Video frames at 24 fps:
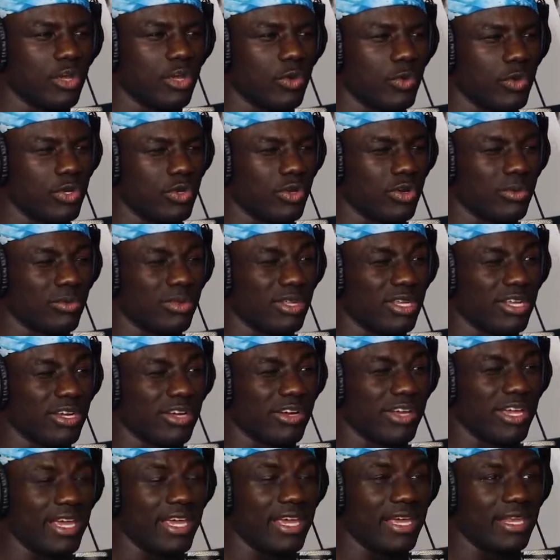we normally are
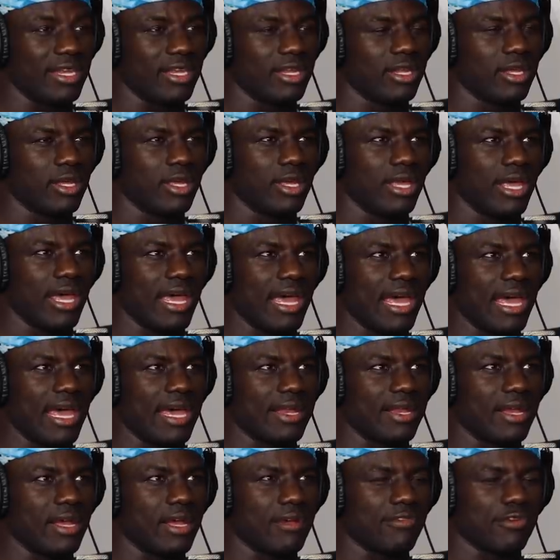in
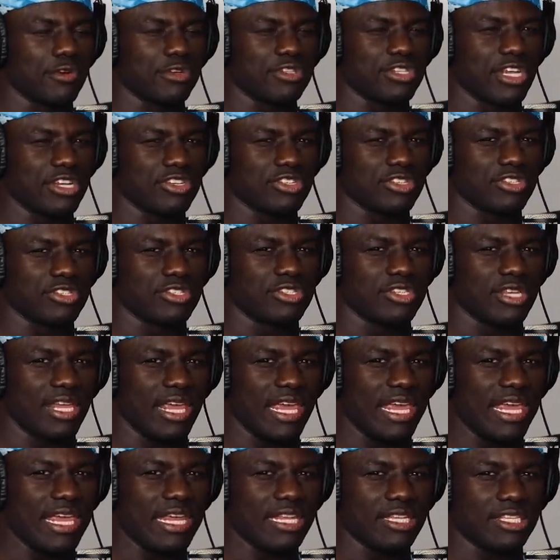at uh, first sessions
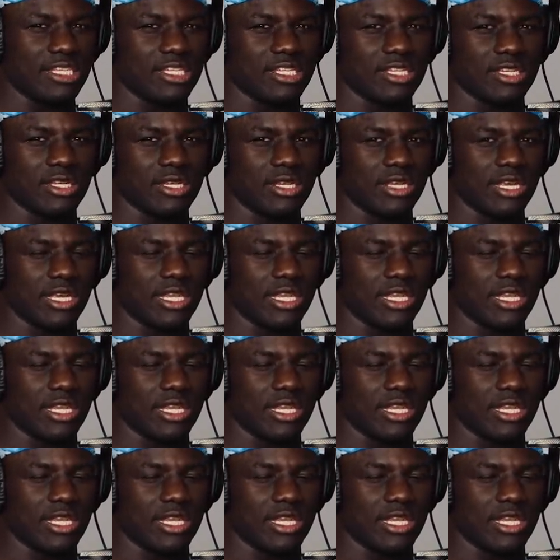eight,